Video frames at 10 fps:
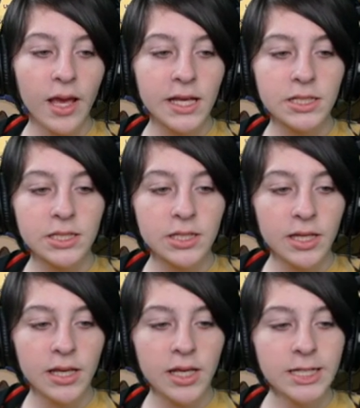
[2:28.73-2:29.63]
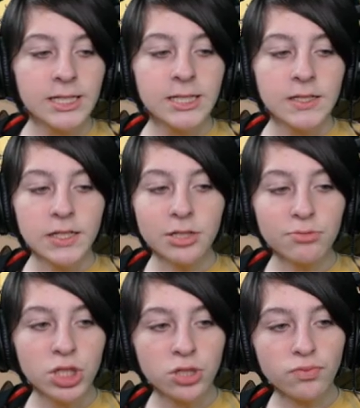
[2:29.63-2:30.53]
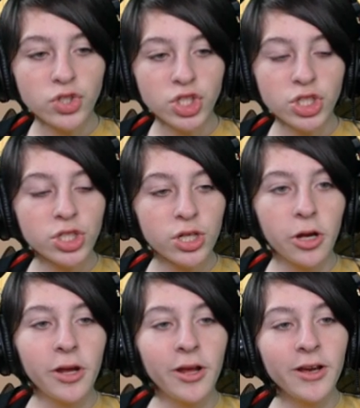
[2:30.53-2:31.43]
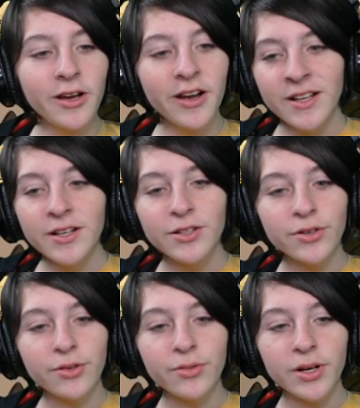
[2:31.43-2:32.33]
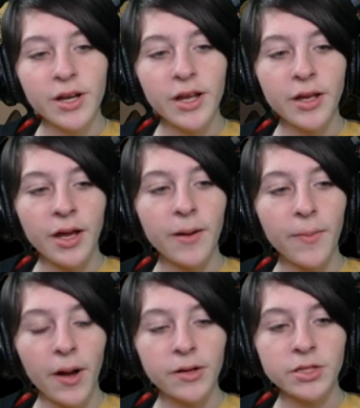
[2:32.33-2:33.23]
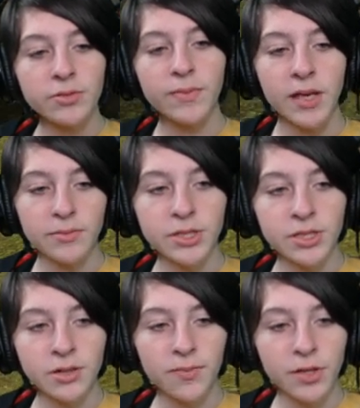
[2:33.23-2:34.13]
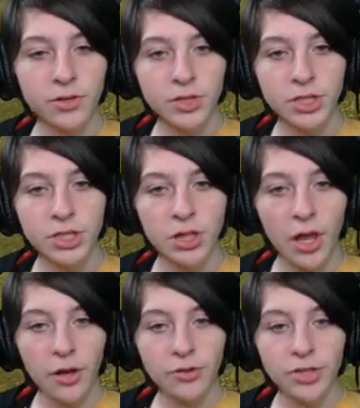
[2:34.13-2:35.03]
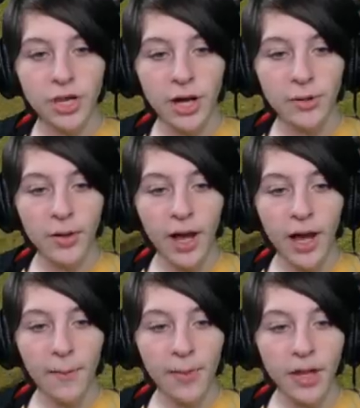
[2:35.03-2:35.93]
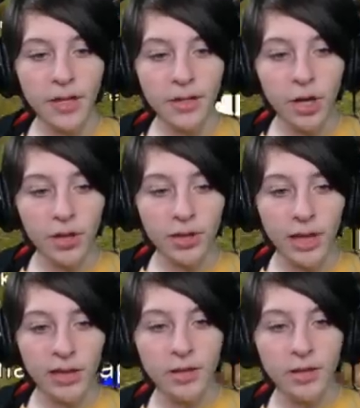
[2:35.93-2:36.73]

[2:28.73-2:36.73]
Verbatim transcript: Yeah, see, I'm smart. Don't worry about me. I'm just a bit on the slow side. What happened? Nothing.